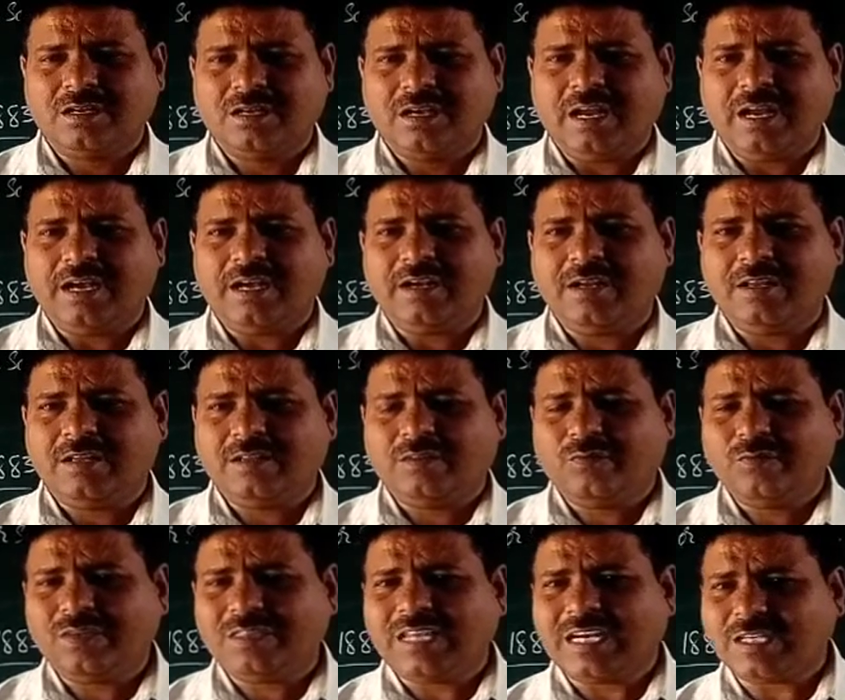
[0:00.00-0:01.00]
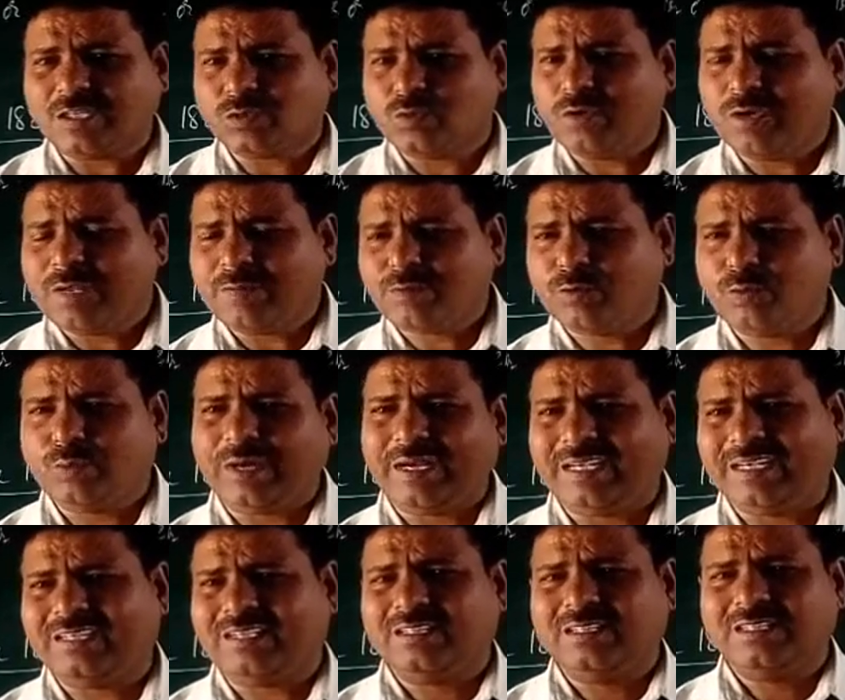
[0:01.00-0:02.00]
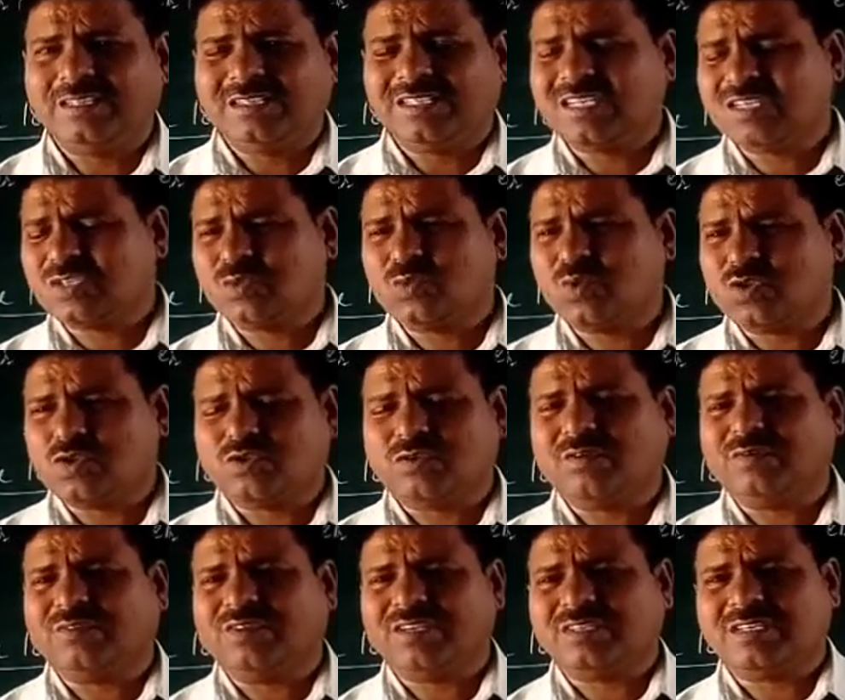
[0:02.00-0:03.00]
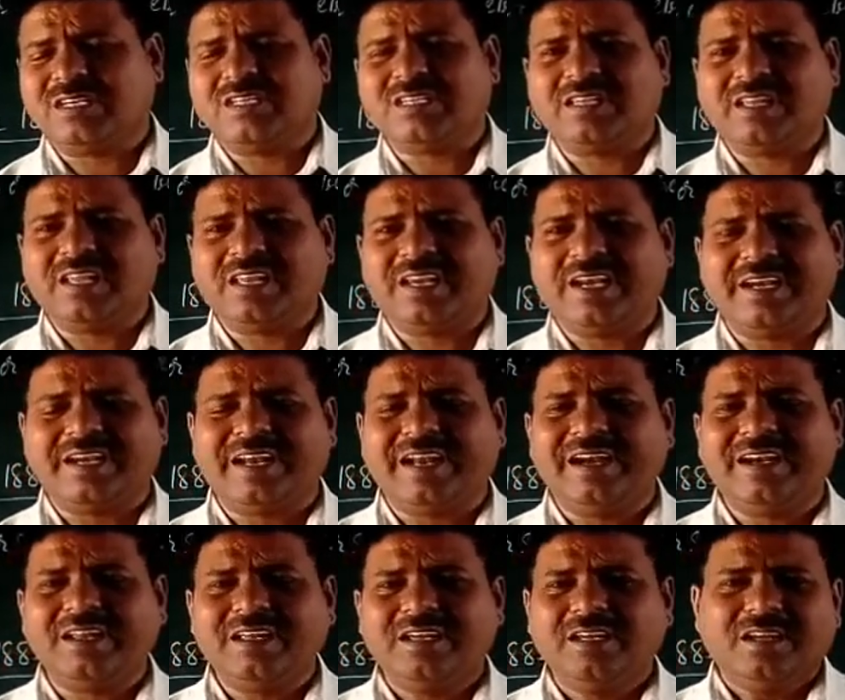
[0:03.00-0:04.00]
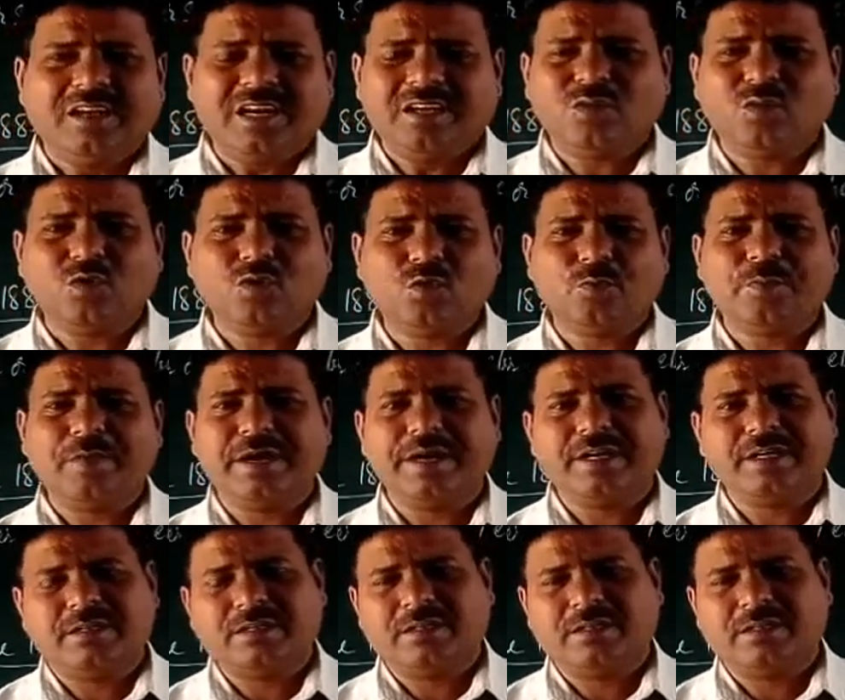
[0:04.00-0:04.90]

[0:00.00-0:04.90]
And with that sweat, just wash your face and the leg and hand and go to bed.